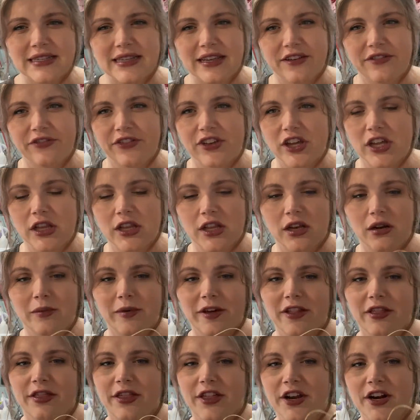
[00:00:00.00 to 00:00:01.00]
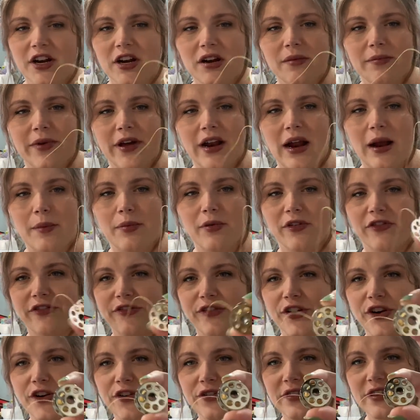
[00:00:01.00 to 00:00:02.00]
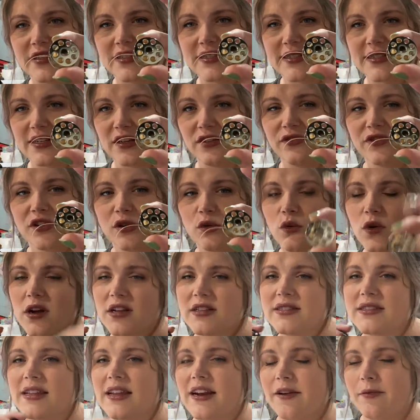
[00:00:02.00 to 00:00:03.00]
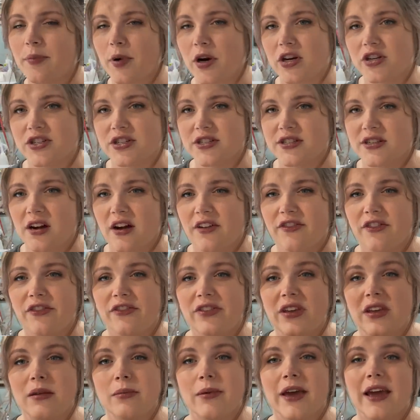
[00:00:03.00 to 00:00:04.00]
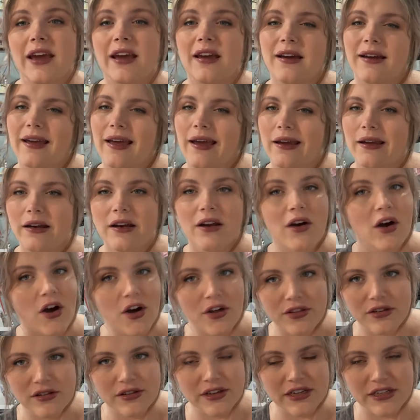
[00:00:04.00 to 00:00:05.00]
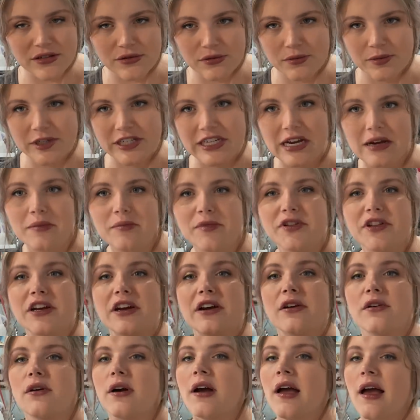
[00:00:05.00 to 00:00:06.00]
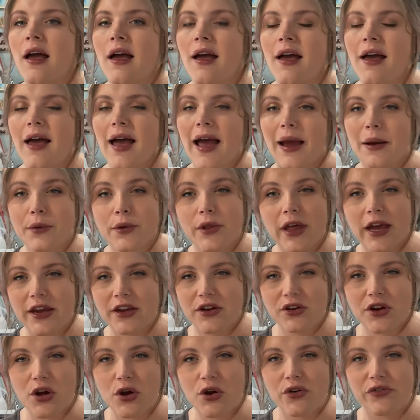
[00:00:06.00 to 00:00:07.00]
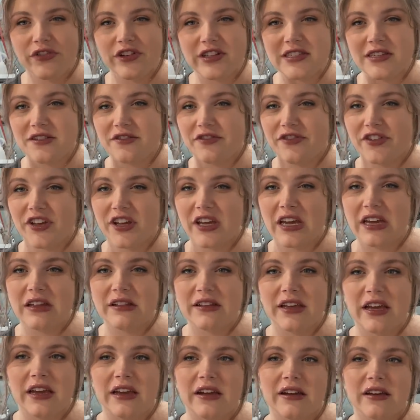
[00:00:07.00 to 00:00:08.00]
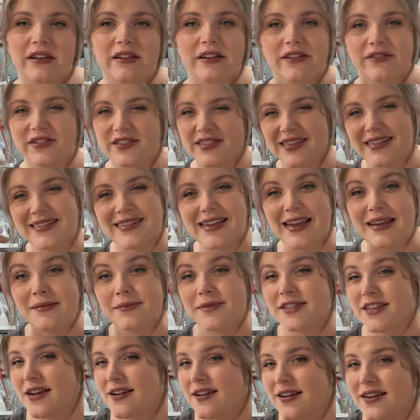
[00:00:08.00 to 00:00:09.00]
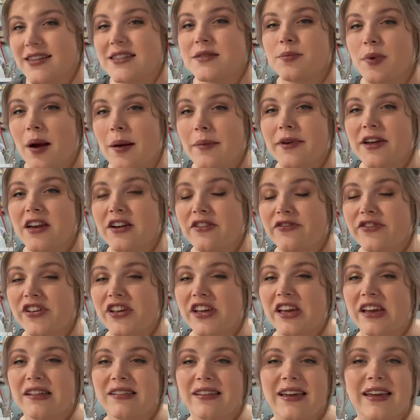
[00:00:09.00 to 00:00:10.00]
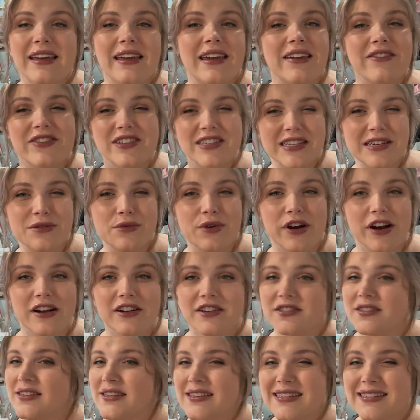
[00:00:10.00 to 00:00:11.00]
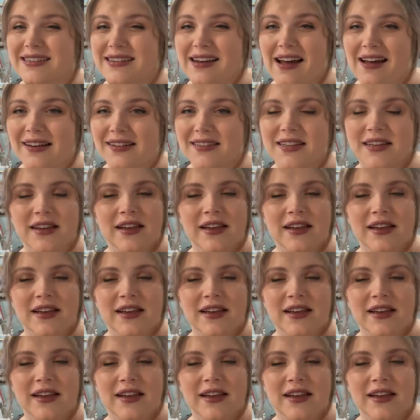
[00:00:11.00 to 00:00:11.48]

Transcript: They feel a little bit thinner, but I prefer the silver ones that I purchased off of eBay. Again, all the links will be down below. I will let you know if it's an affiliate link. If it says Amazon, it's probably an affiliate link. If it's anywhere else, it's not.